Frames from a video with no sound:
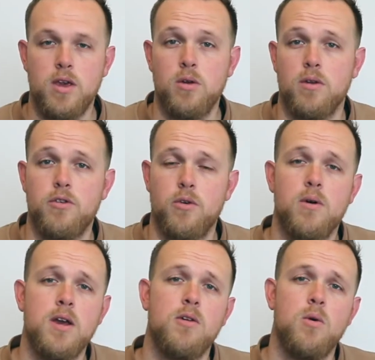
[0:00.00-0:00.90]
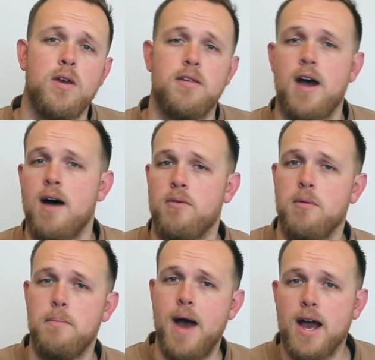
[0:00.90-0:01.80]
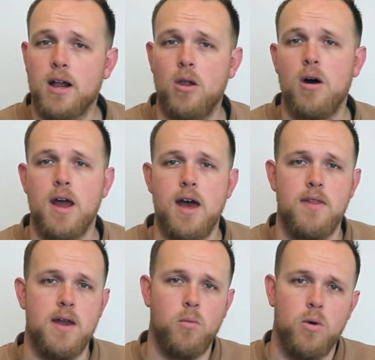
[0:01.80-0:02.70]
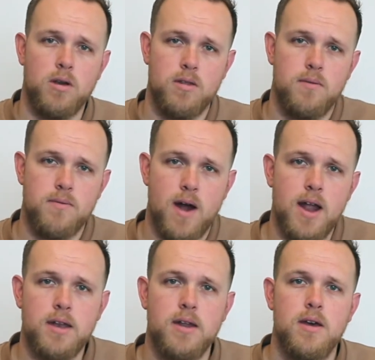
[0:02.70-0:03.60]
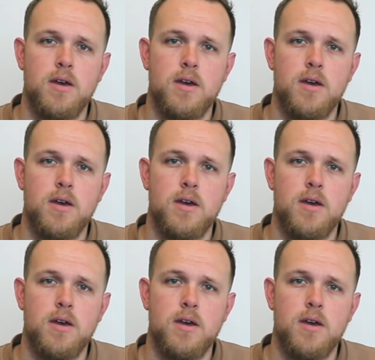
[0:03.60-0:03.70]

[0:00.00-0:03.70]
you're doing the drawings, you always start from the back lot and then work to the front.